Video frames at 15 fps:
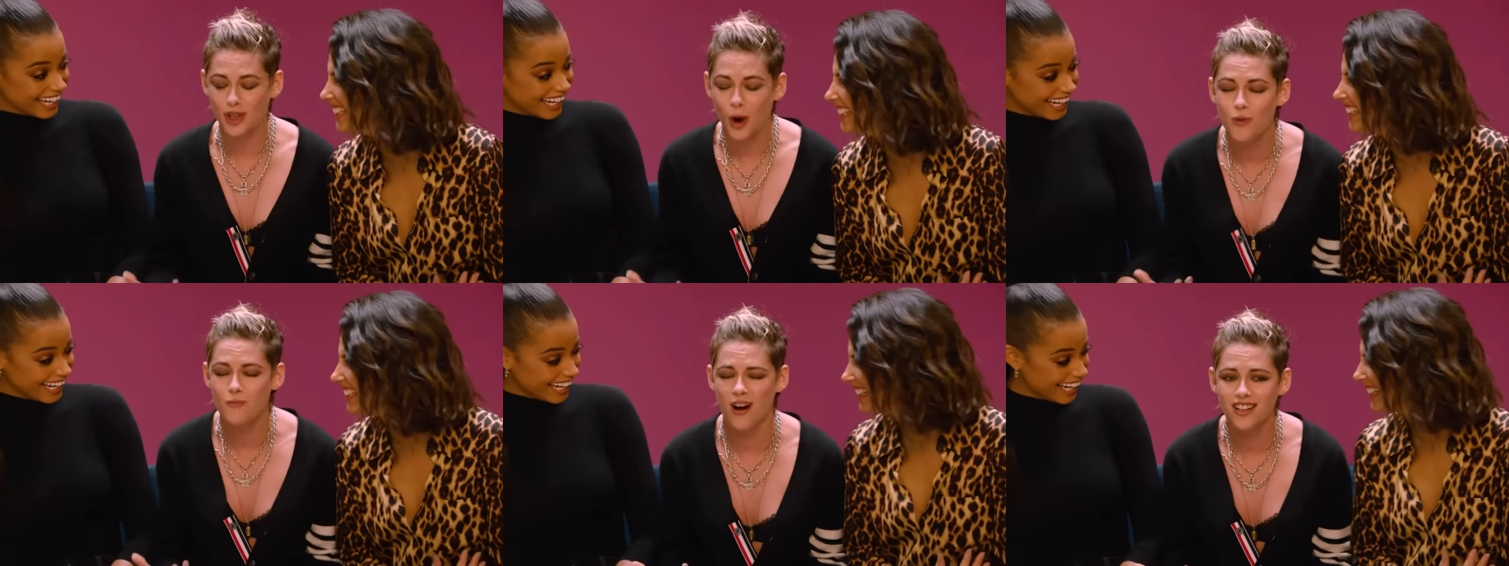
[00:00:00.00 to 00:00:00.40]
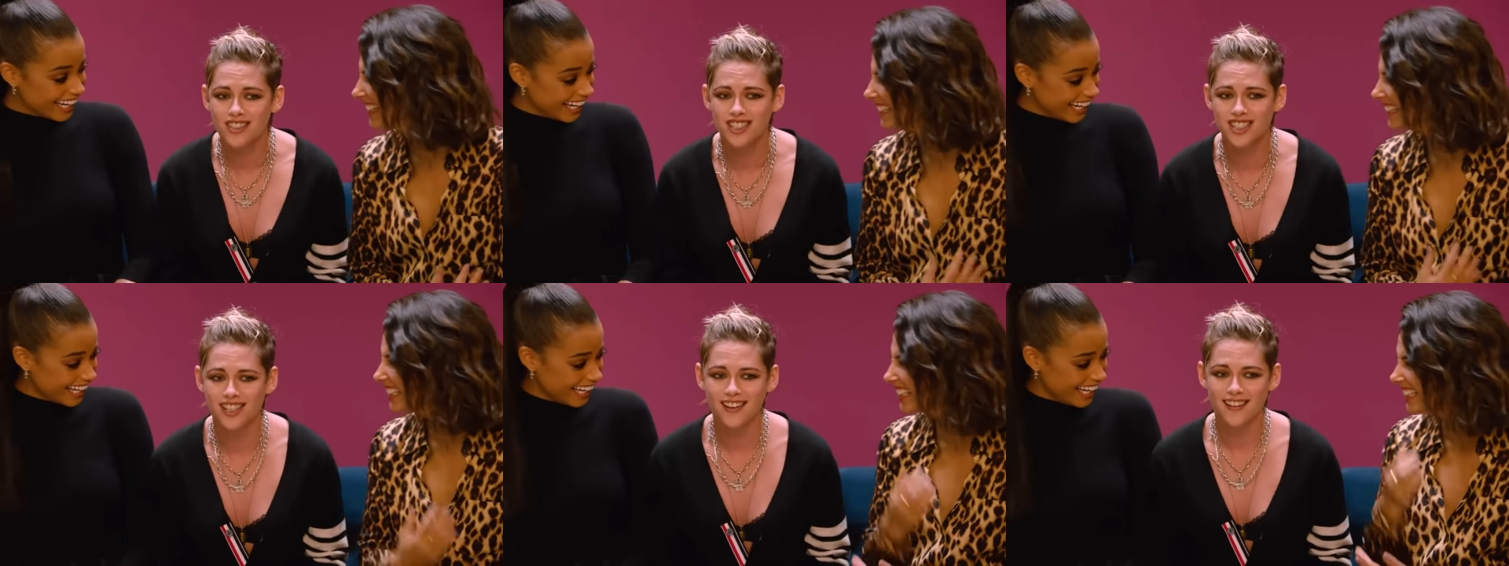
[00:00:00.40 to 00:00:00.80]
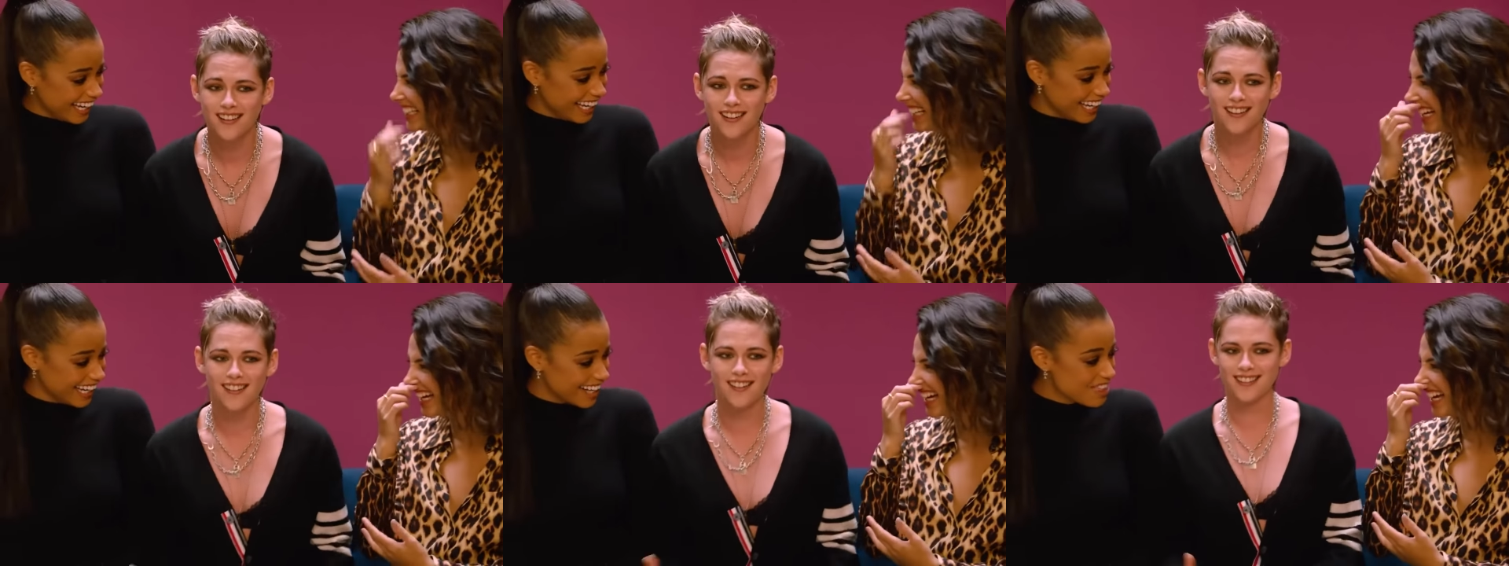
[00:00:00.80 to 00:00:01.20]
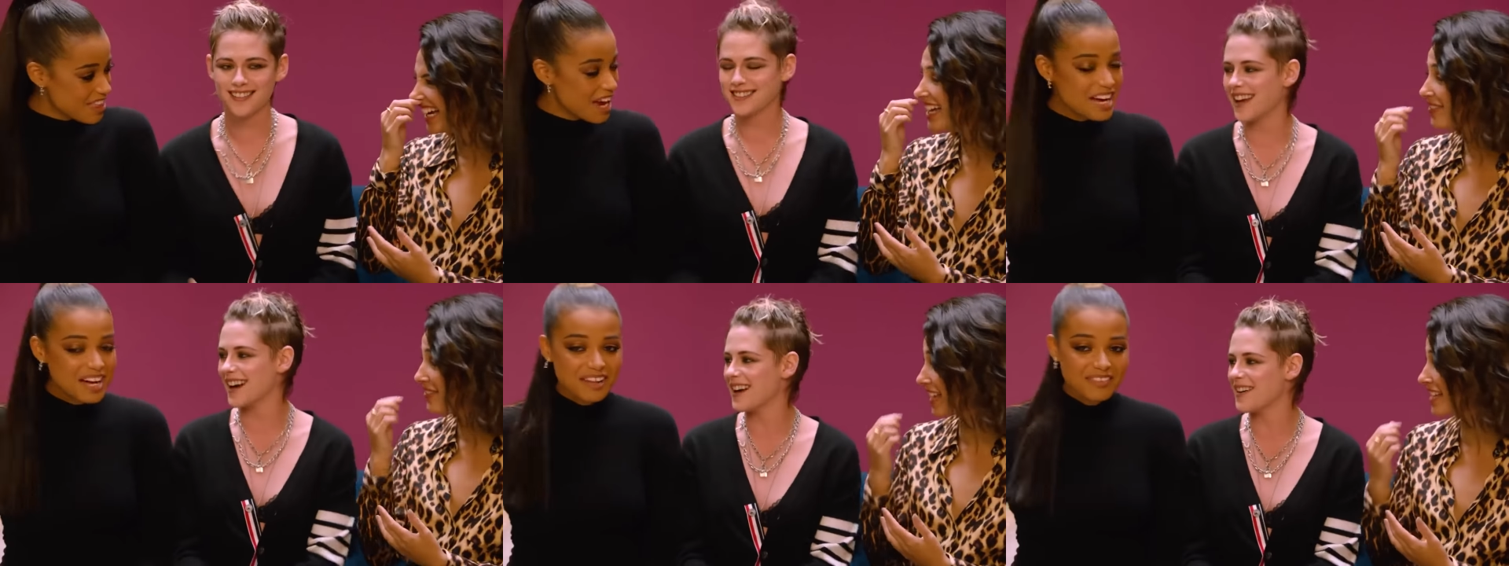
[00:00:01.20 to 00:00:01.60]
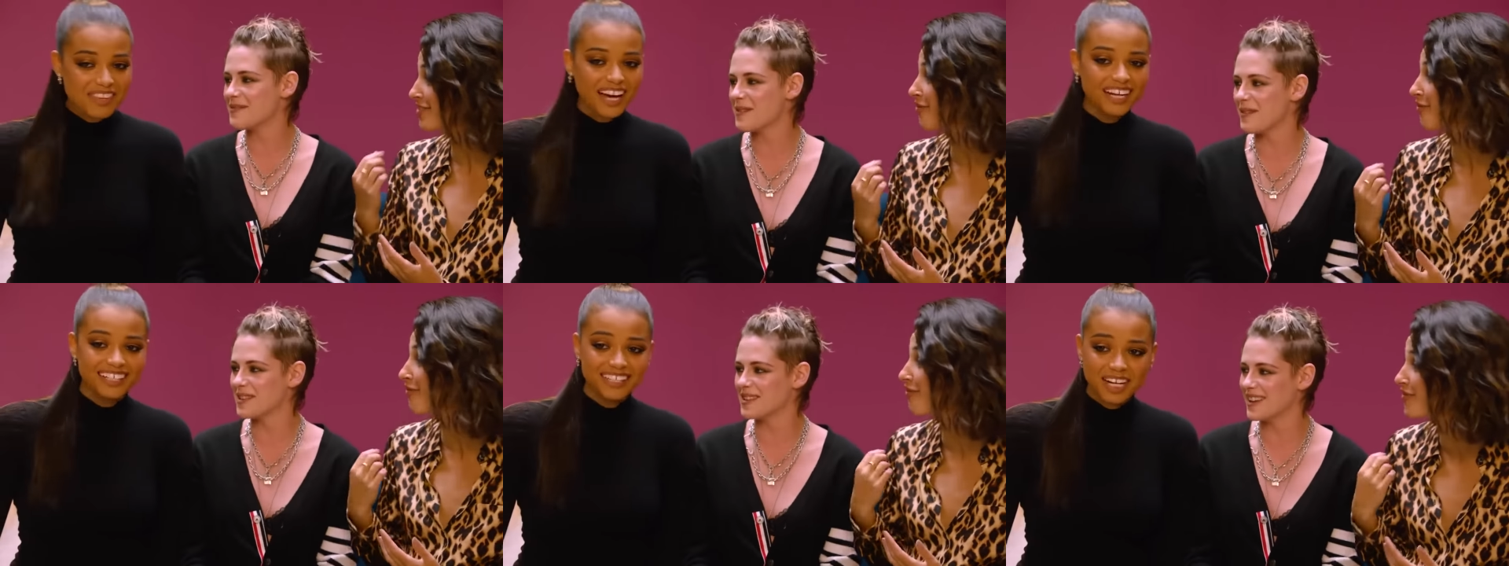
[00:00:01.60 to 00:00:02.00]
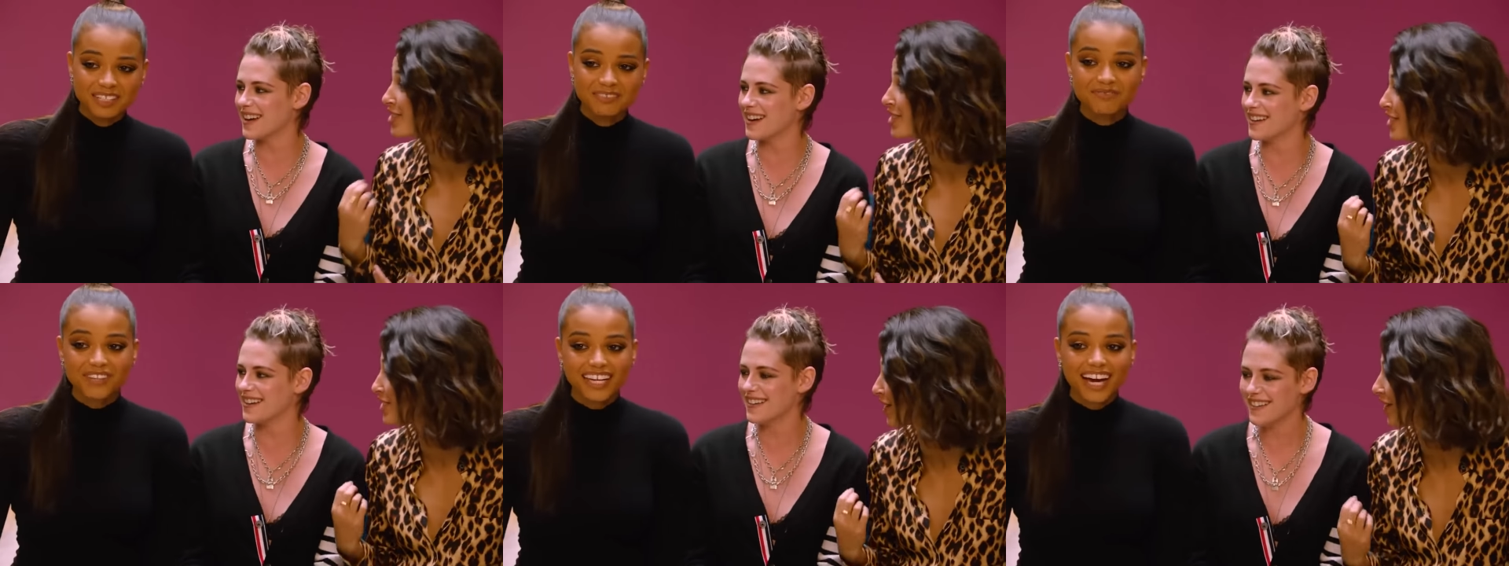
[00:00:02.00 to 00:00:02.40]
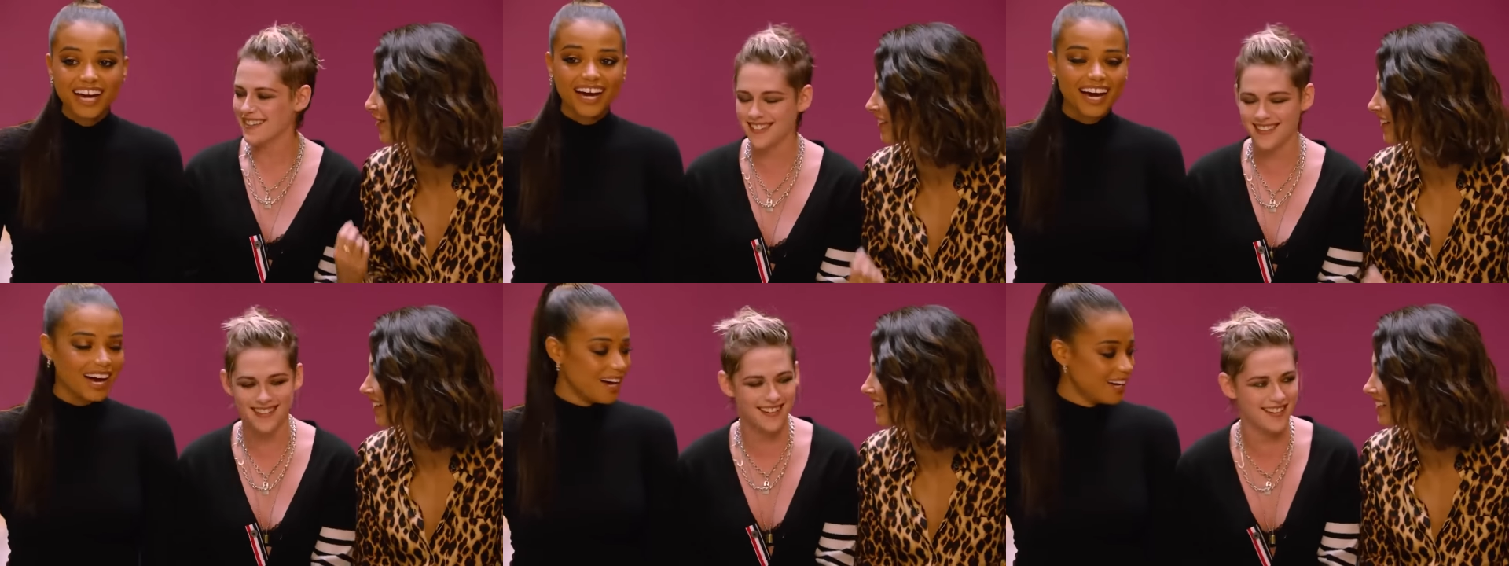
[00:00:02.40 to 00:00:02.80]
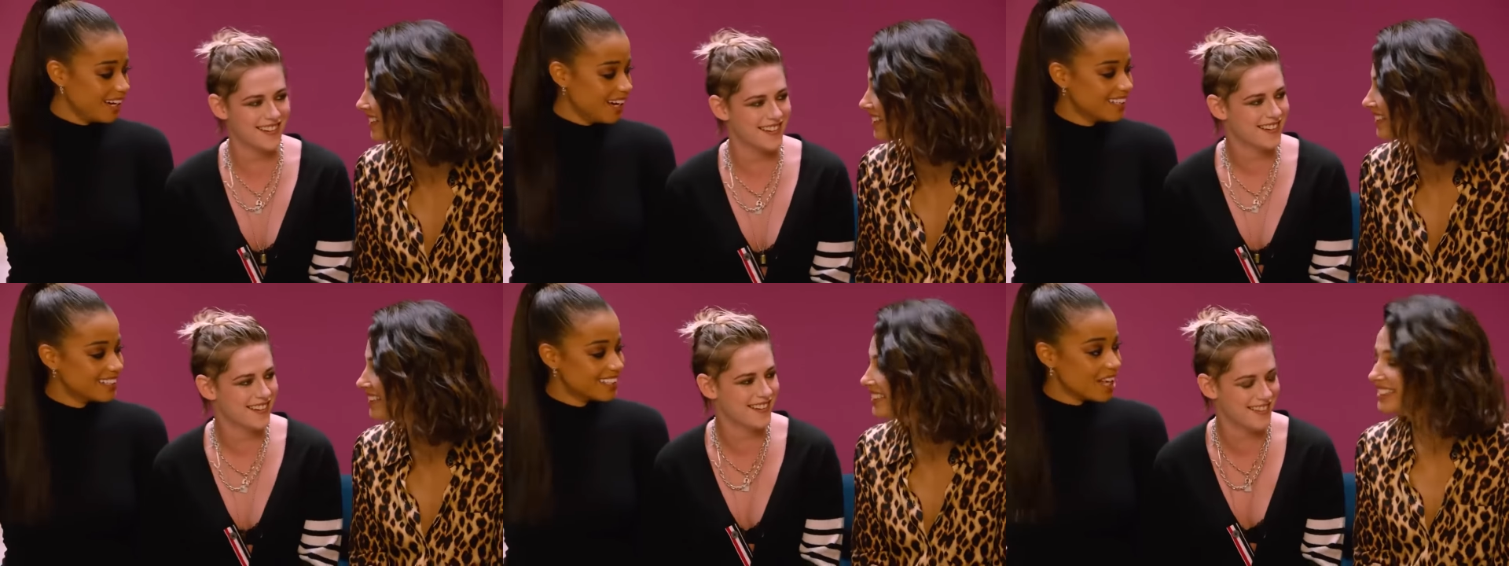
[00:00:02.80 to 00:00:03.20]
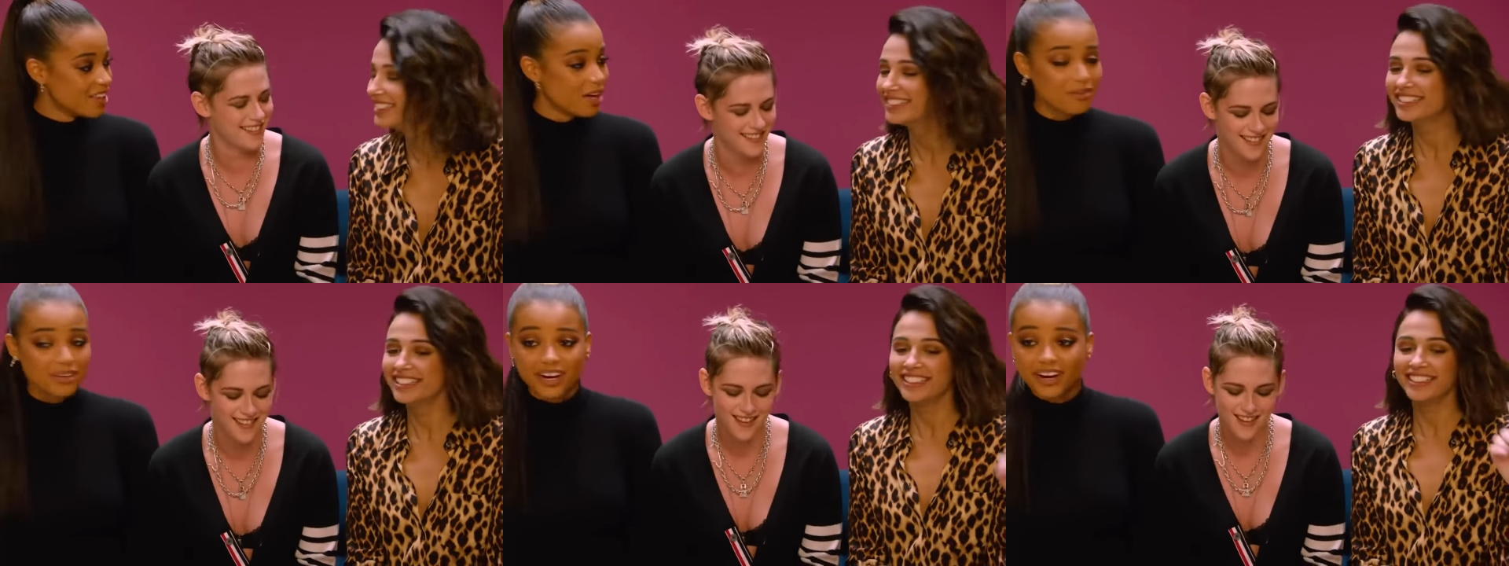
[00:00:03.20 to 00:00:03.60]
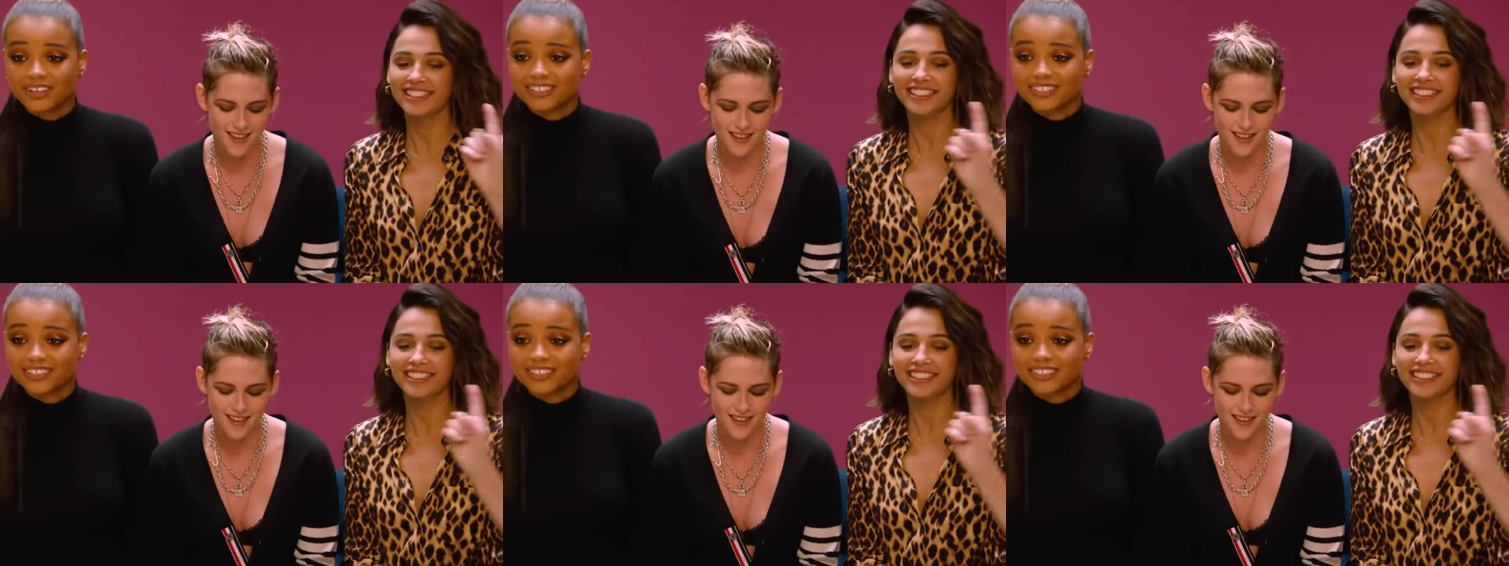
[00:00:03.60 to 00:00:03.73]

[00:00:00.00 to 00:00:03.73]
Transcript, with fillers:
Speaker 1: so much. Yeah,
Speaker 2: that's probably that. So good. There we